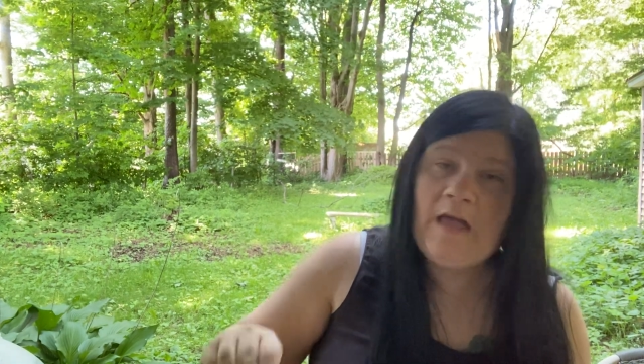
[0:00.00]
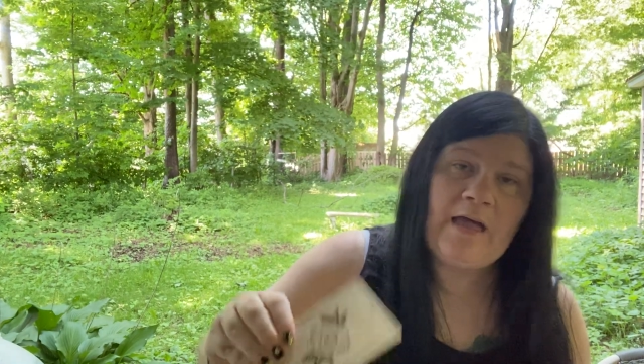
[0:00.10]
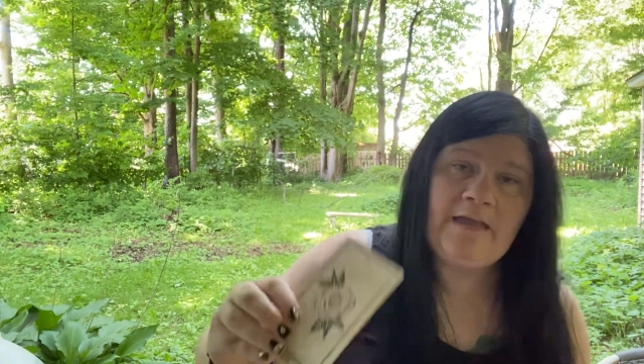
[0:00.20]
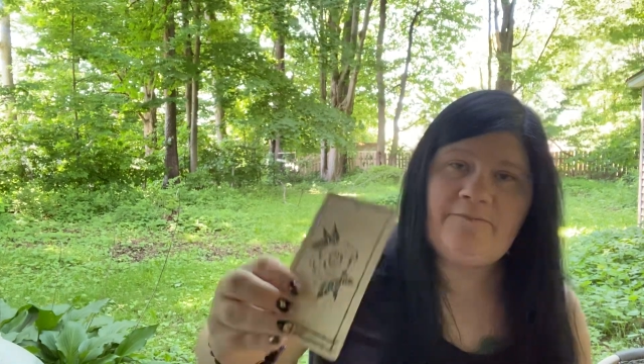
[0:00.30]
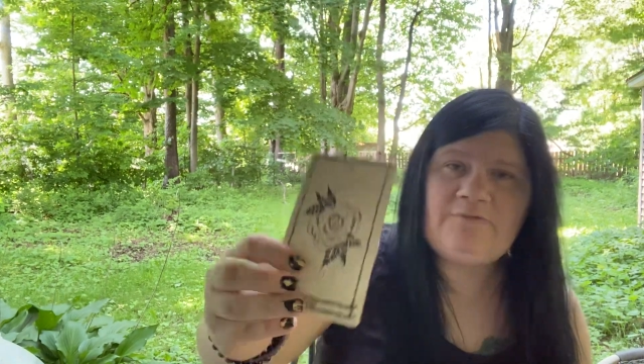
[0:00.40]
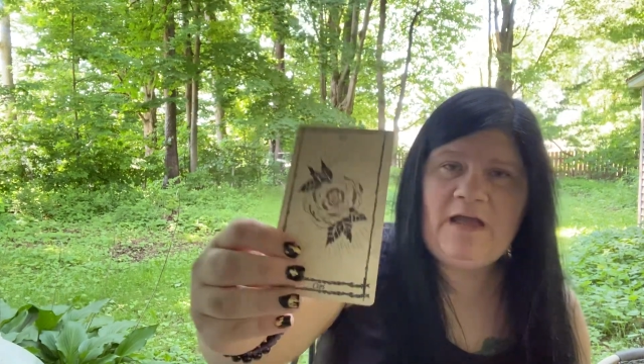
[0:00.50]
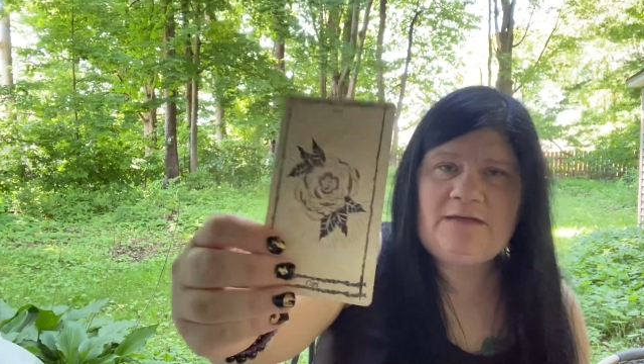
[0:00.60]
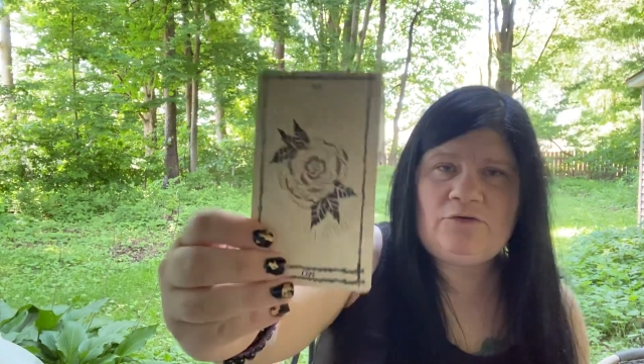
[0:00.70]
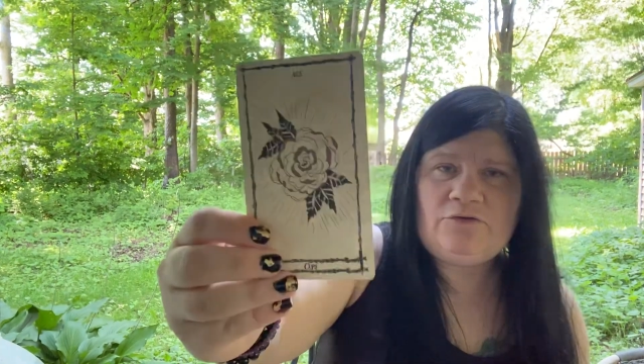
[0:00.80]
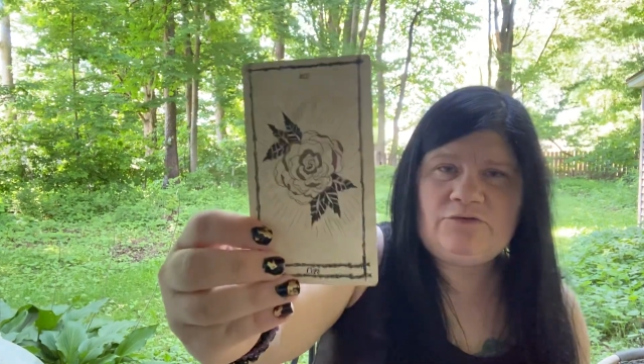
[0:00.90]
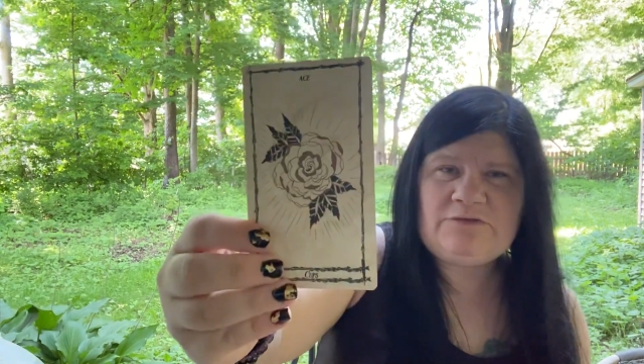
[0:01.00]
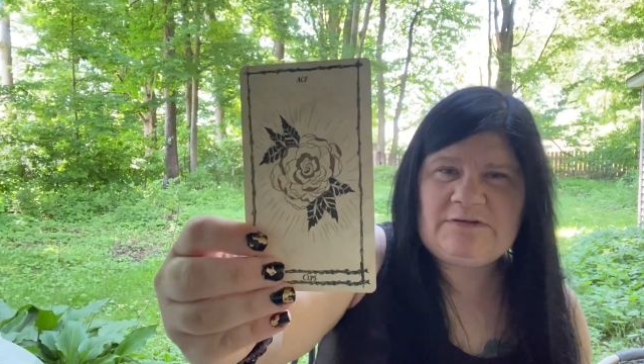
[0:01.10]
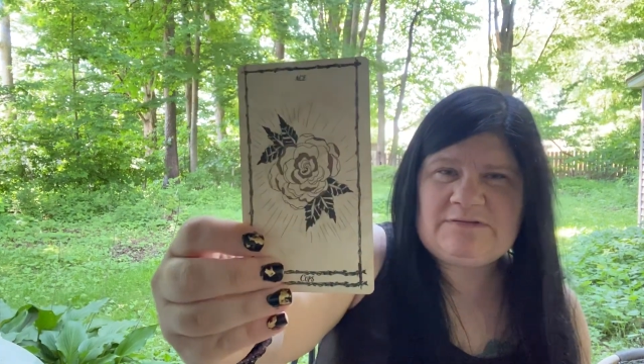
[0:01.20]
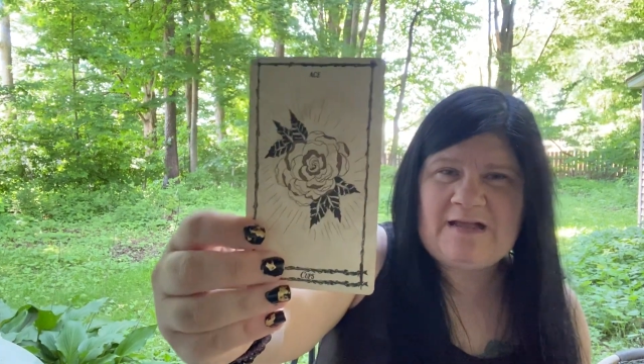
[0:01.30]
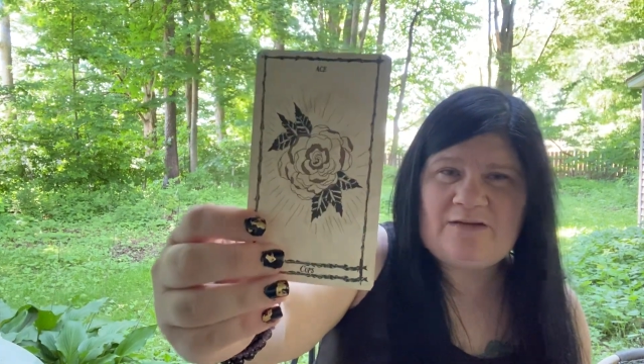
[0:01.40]
I have not used
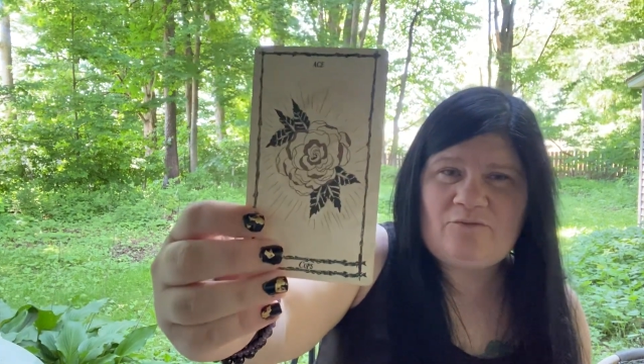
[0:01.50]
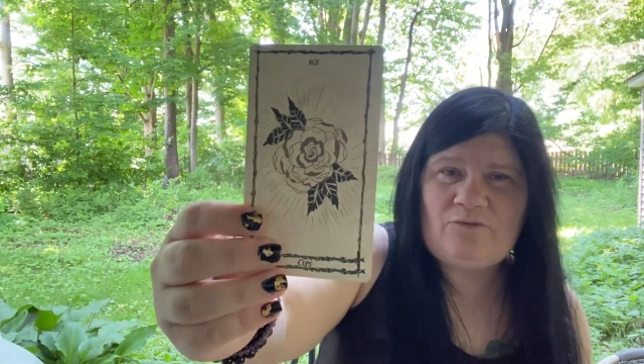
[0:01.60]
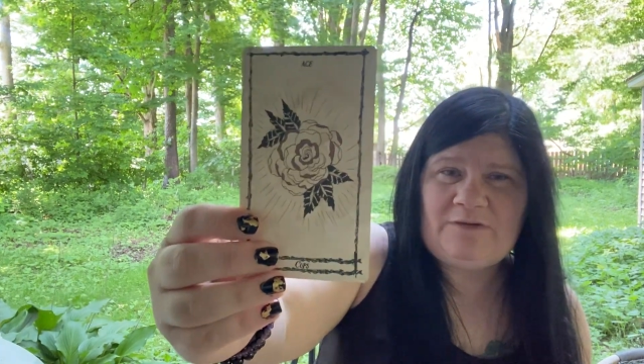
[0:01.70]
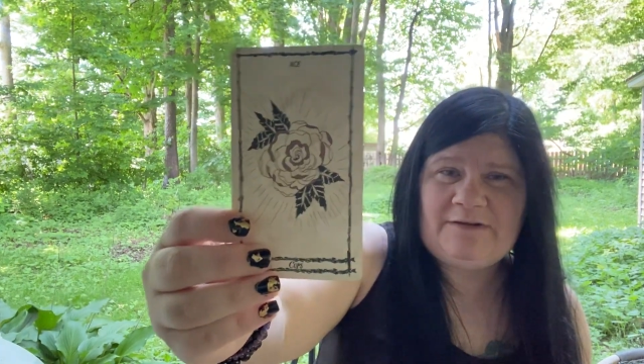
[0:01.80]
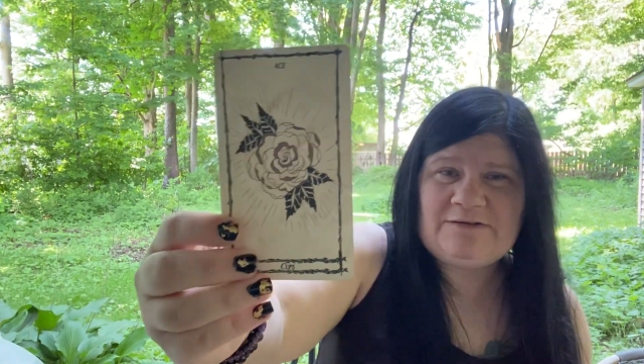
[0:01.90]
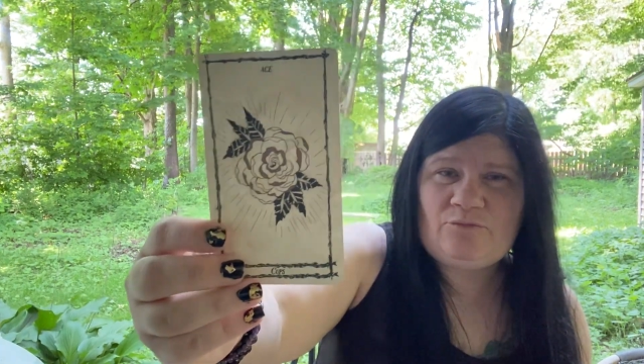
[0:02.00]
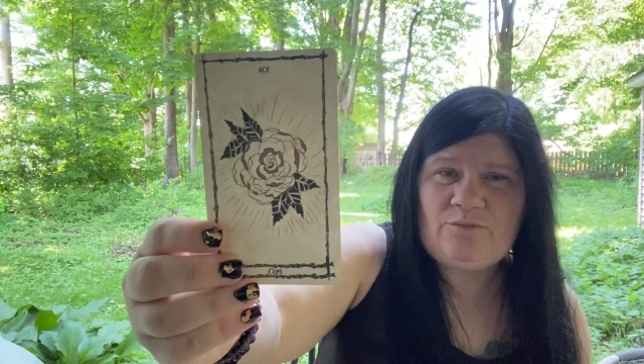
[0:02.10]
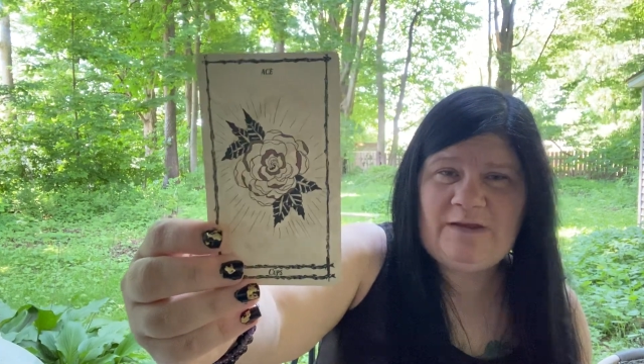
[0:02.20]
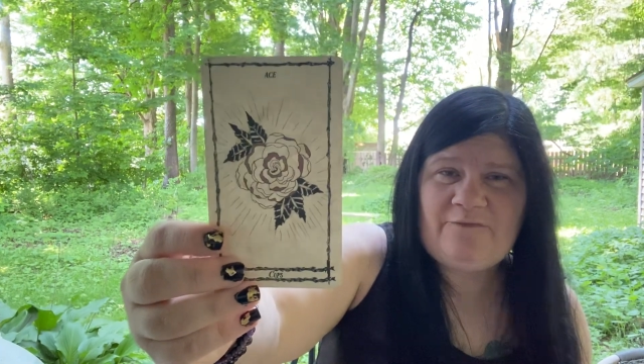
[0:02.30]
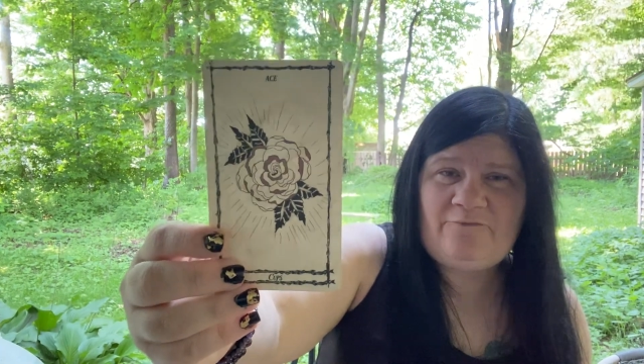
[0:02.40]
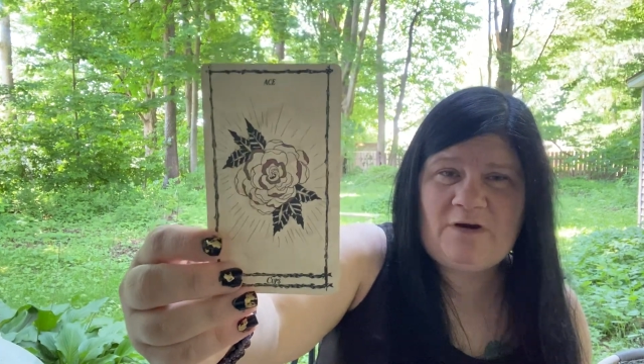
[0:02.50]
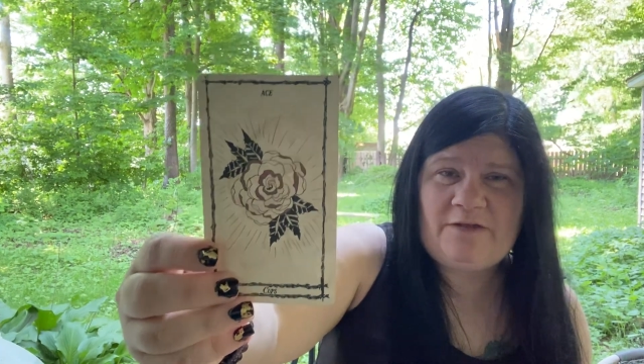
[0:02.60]
this deck really to read for